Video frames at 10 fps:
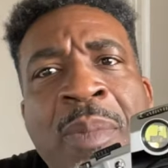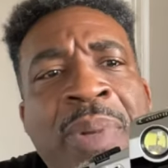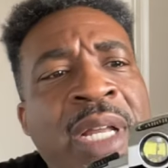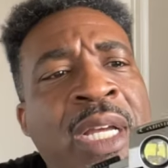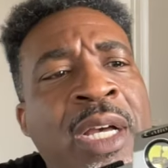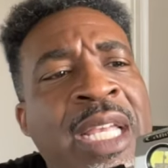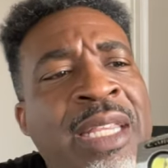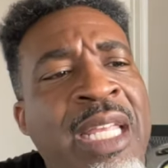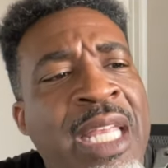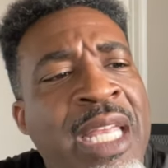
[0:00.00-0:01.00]
But in
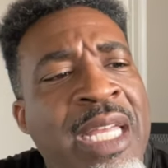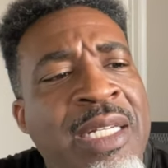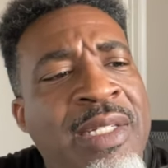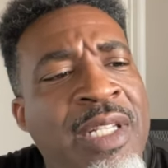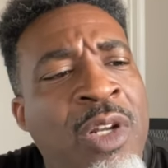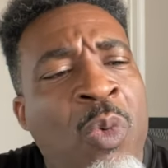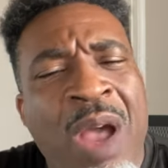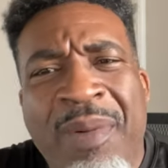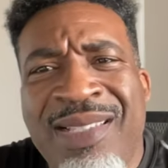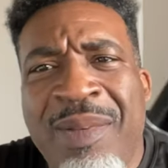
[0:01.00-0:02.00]
the end, you know,
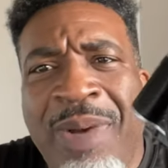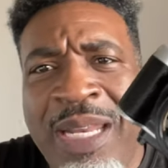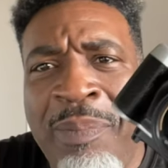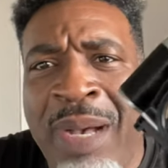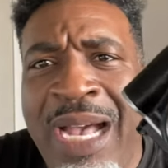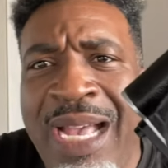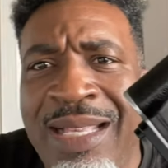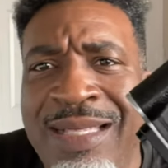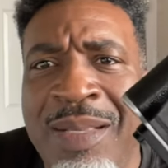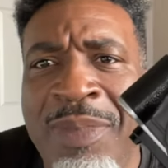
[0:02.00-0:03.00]
why would somebody buy
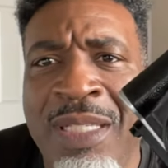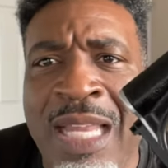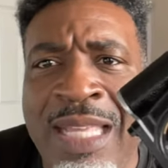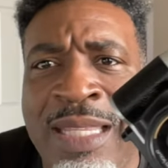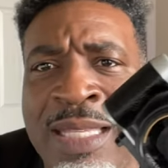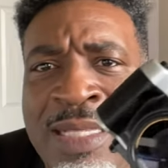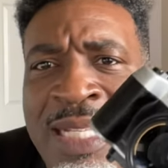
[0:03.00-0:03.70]
something like this?